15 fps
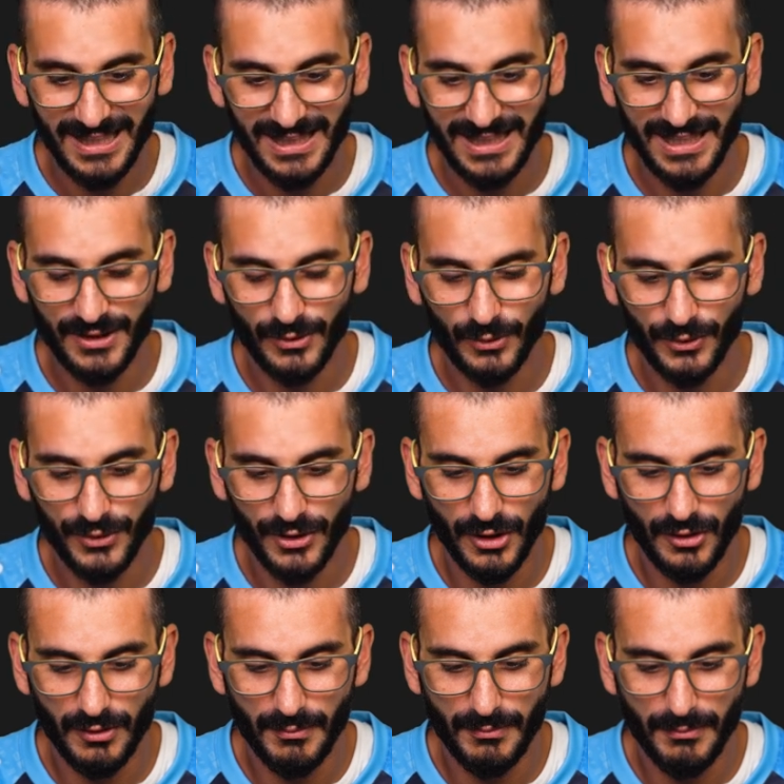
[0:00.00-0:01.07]
let's
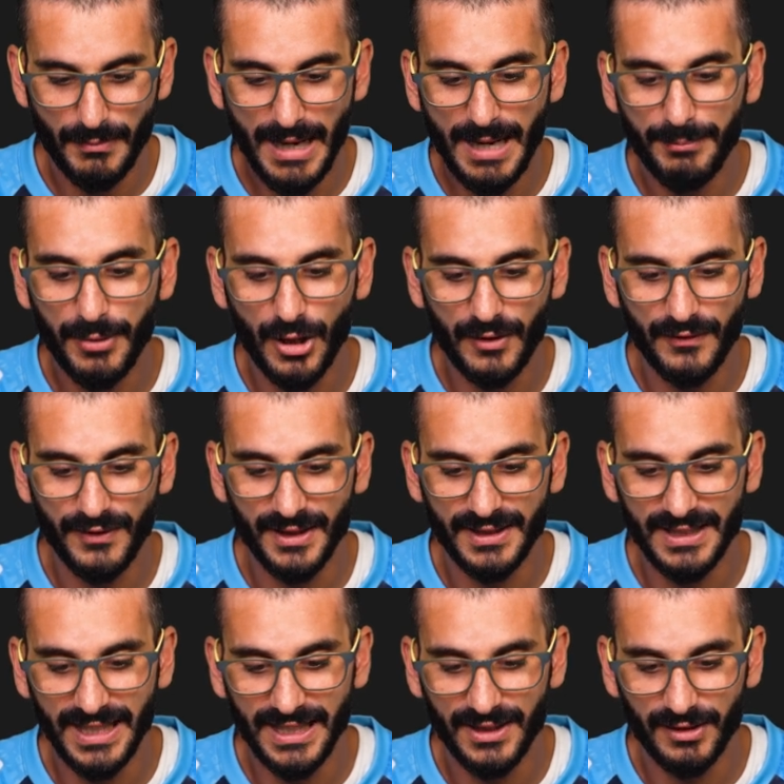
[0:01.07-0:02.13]
also map over the
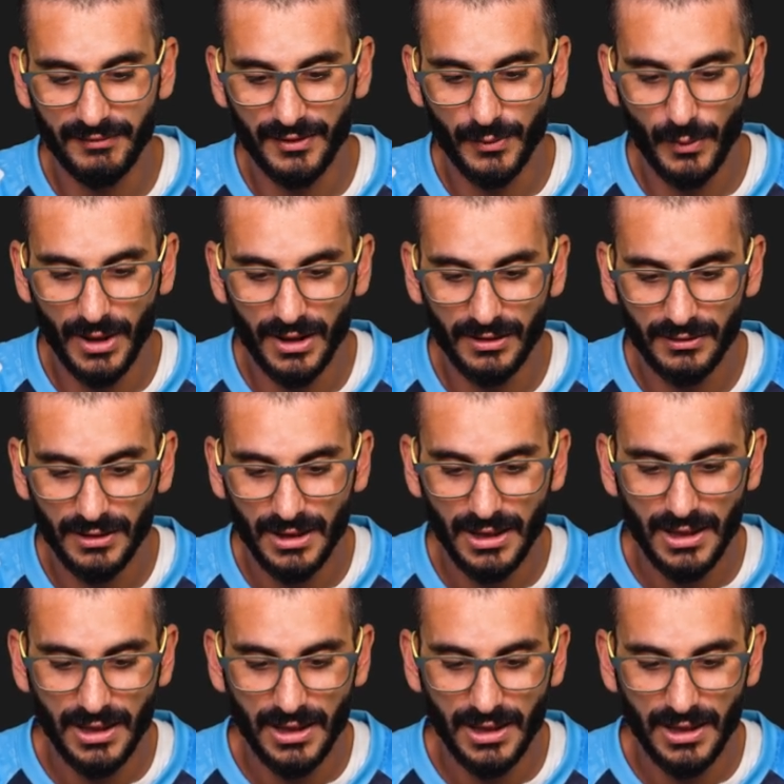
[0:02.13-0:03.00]
data as well.